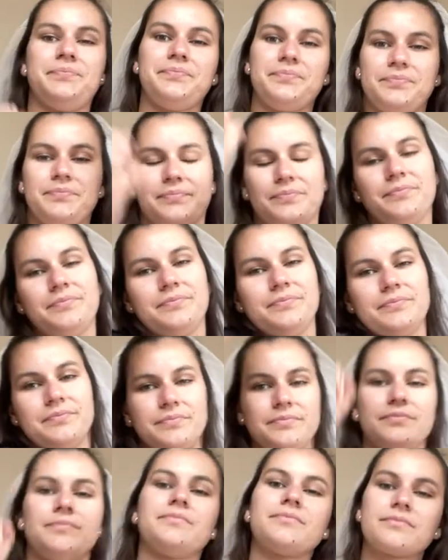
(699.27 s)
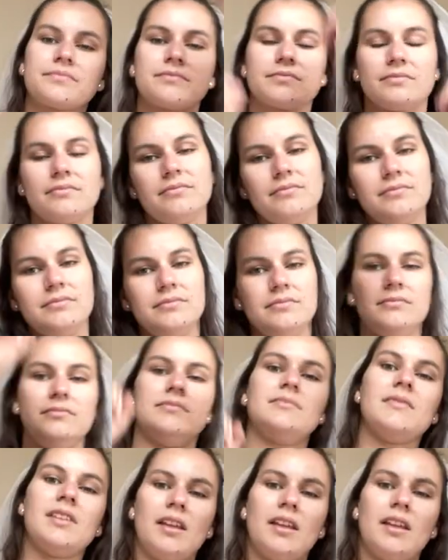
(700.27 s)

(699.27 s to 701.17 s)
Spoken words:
[no speech]